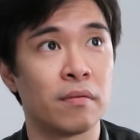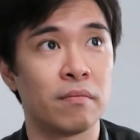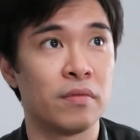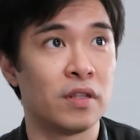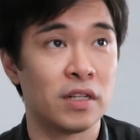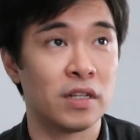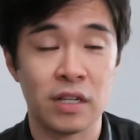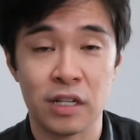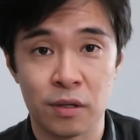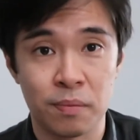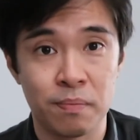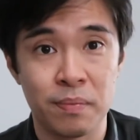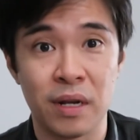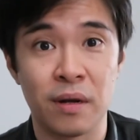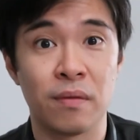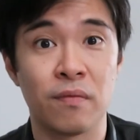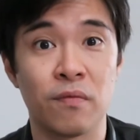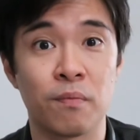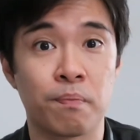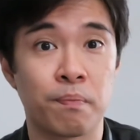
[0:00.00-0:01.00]

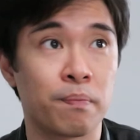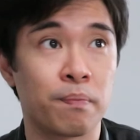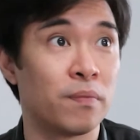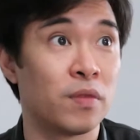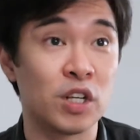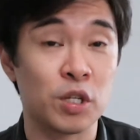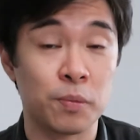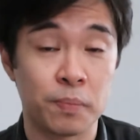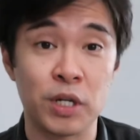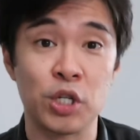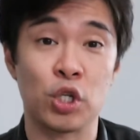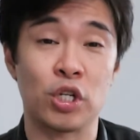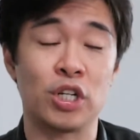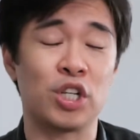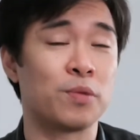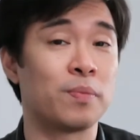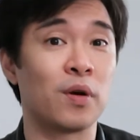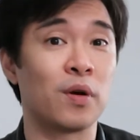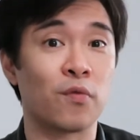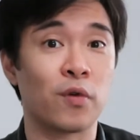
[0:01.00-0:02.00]
this person
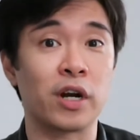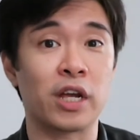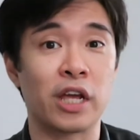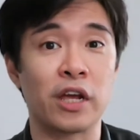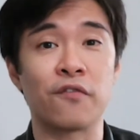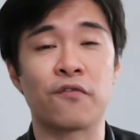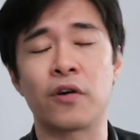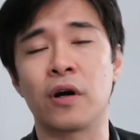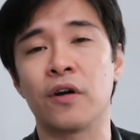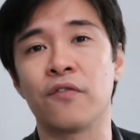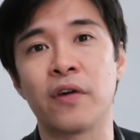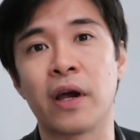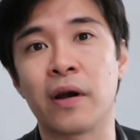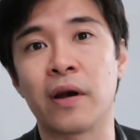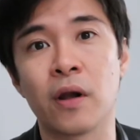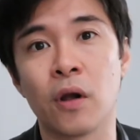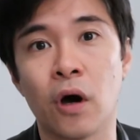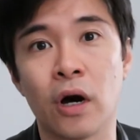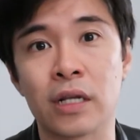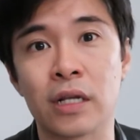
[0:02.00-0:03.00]
has been working for a
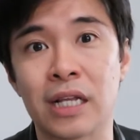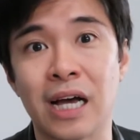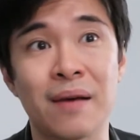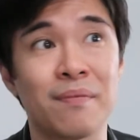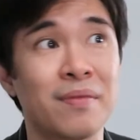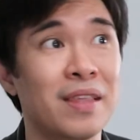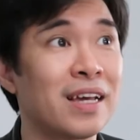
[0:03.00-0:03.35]
very long time.